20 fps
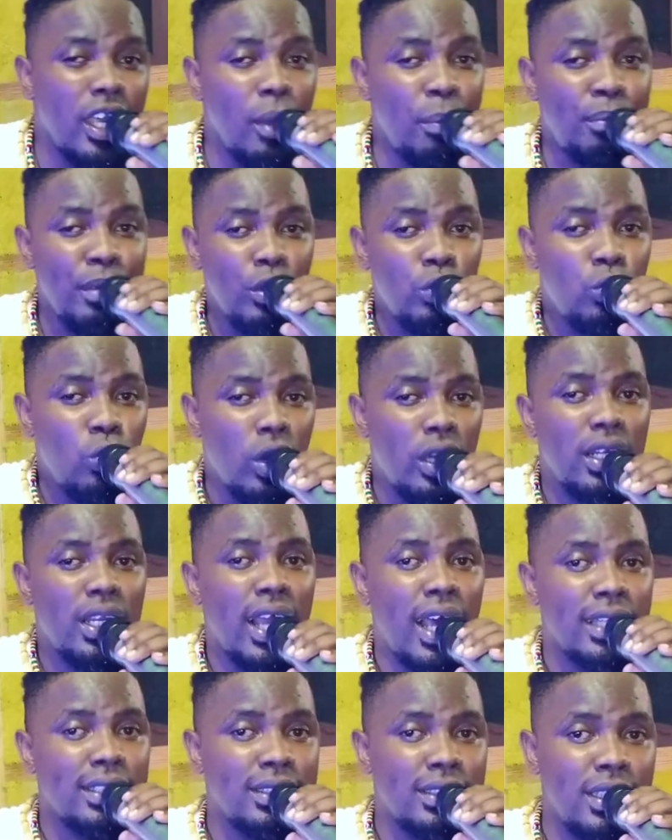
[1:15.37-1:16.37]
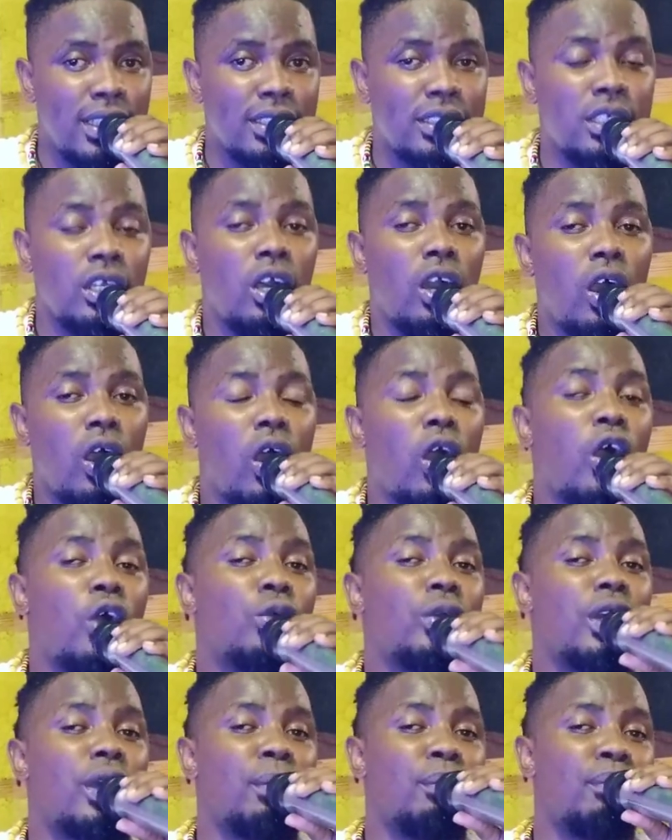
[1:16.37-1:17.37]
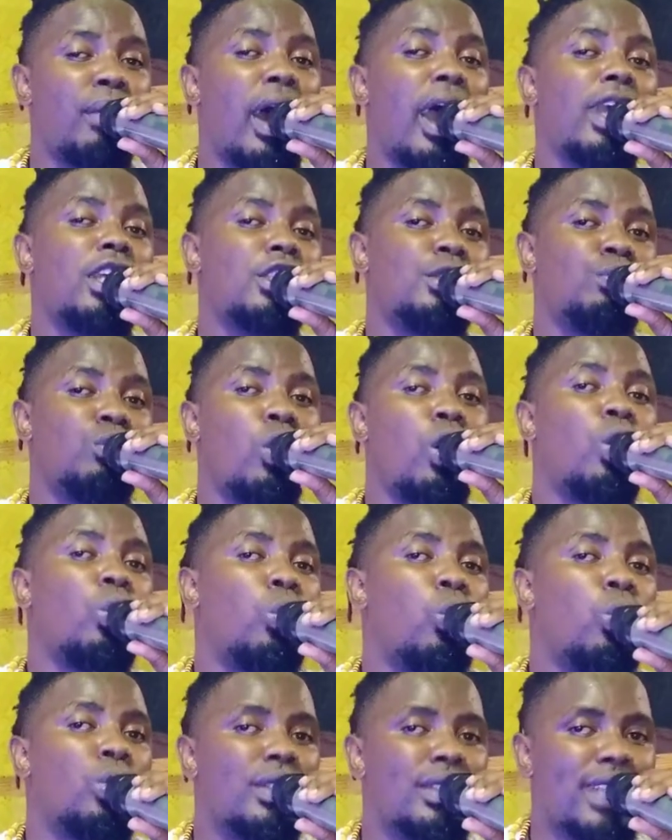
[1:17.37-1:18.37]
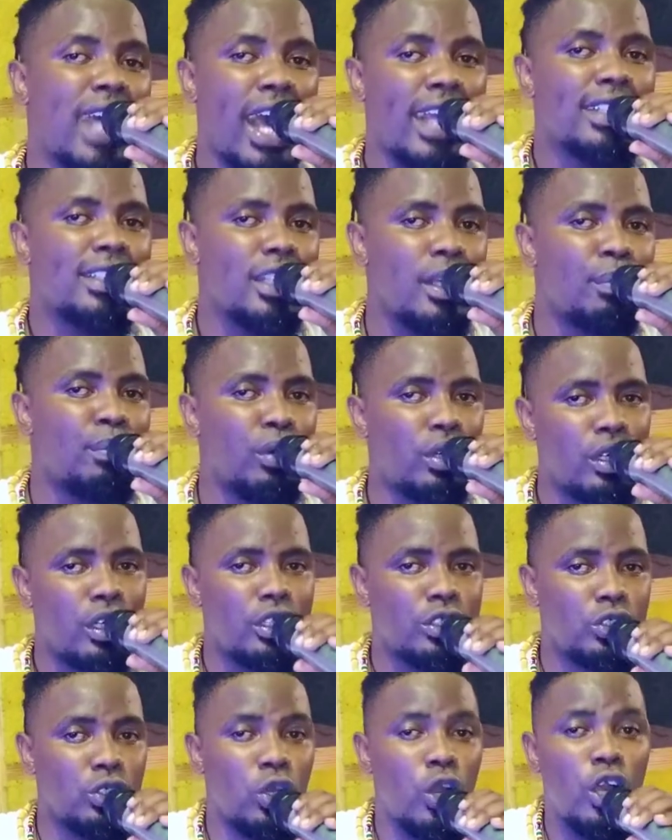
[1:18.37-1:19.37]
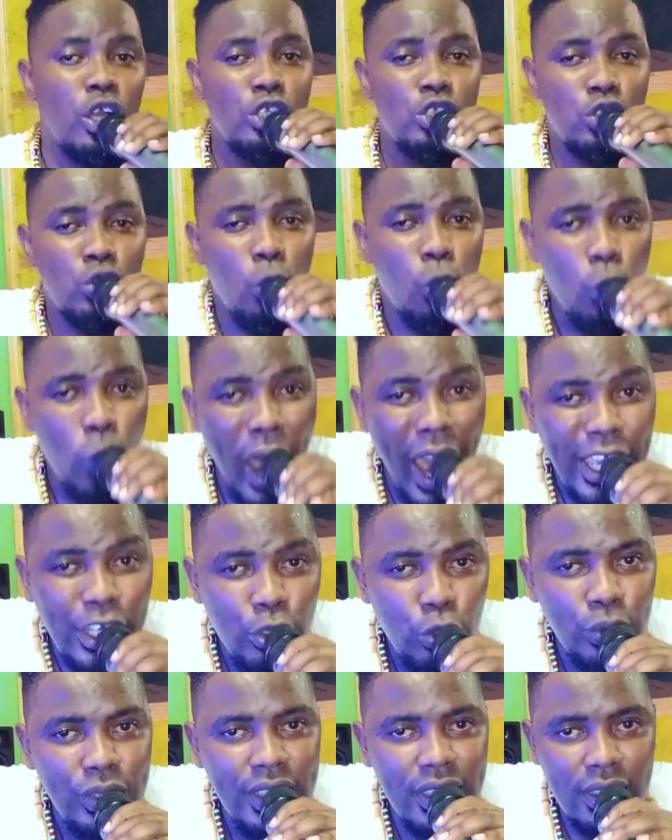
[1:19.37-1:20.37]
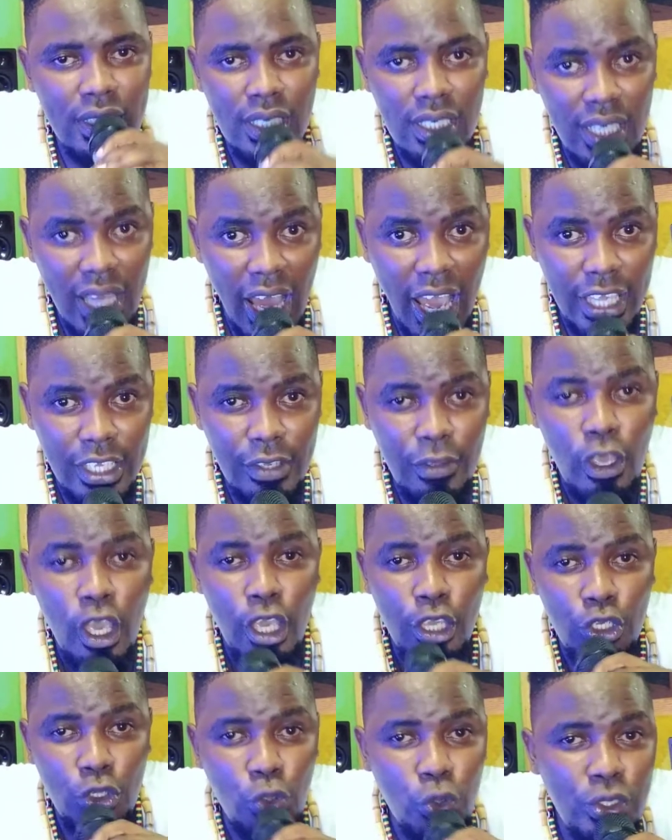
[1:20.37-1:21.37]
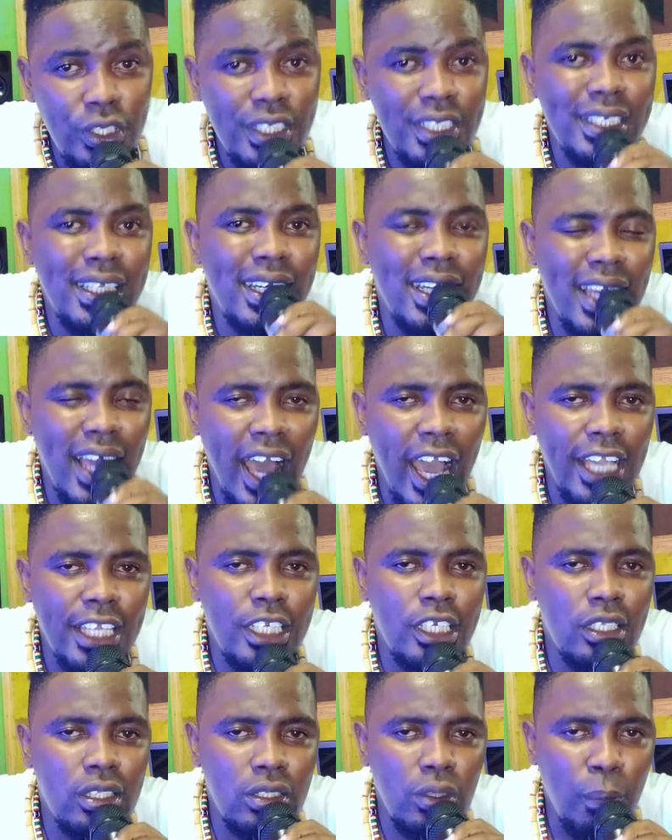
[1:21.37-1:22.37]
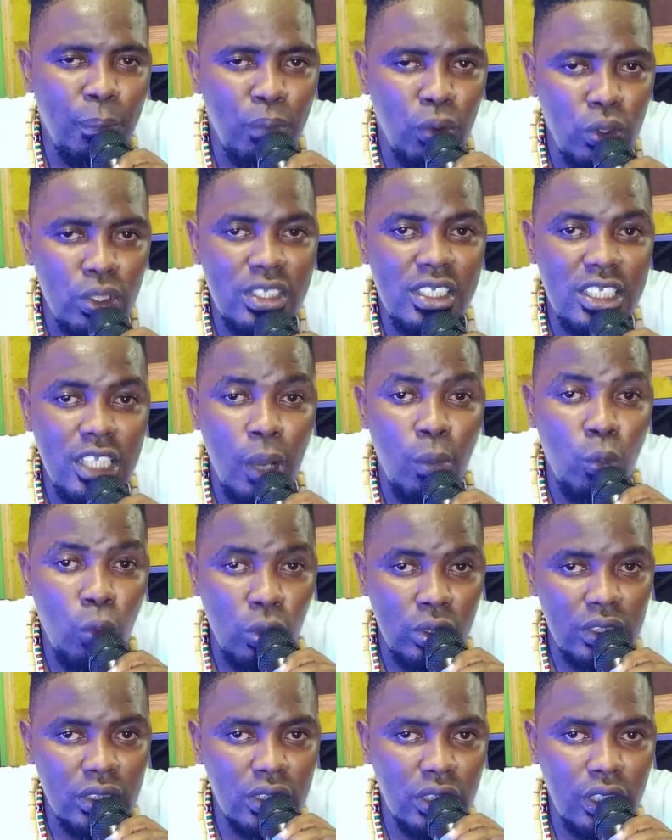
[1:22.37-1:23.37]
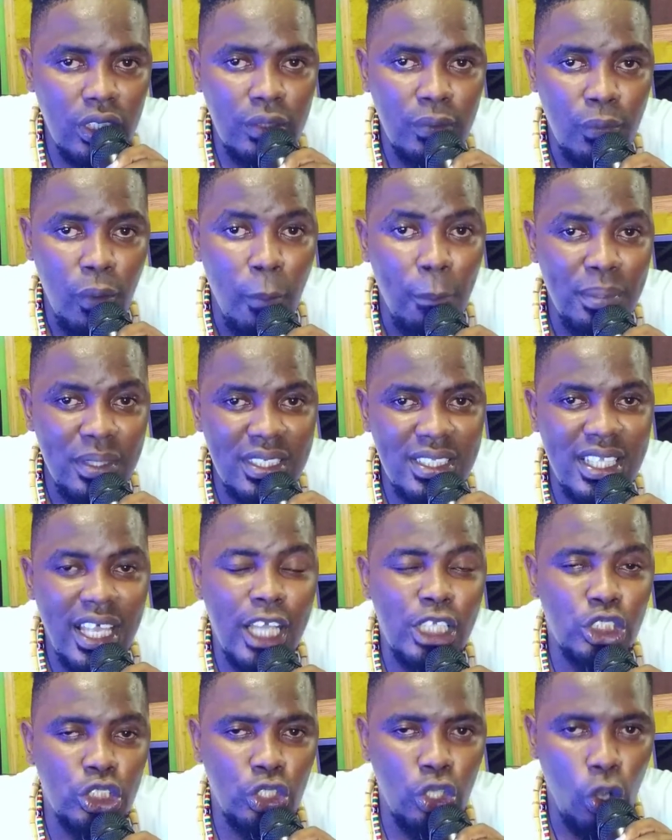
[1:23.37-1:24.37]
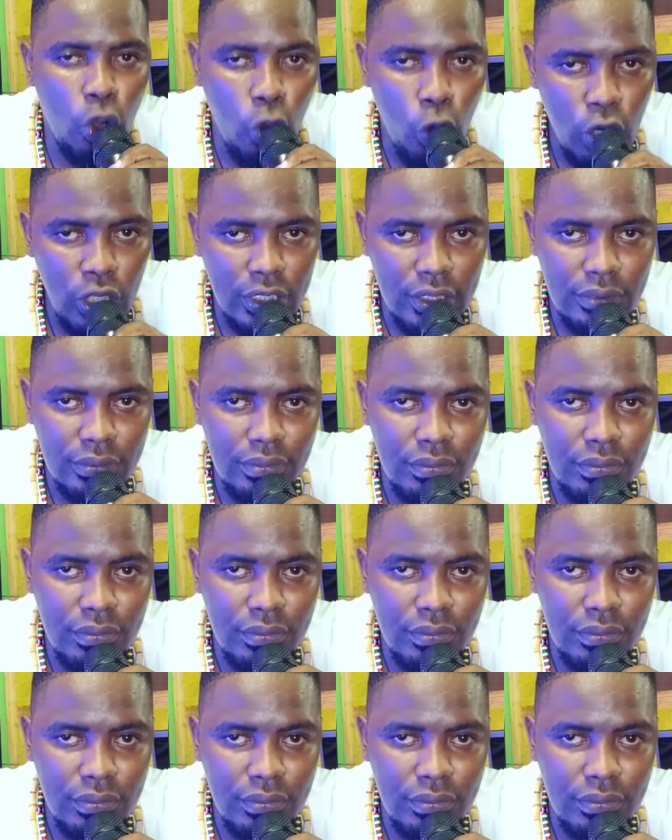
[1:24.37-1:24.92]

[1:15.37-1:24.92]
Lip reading: a big one like this, or you can buy a small one that depend on you. So why you need a lie? You need a lie to put some roasted pistachio on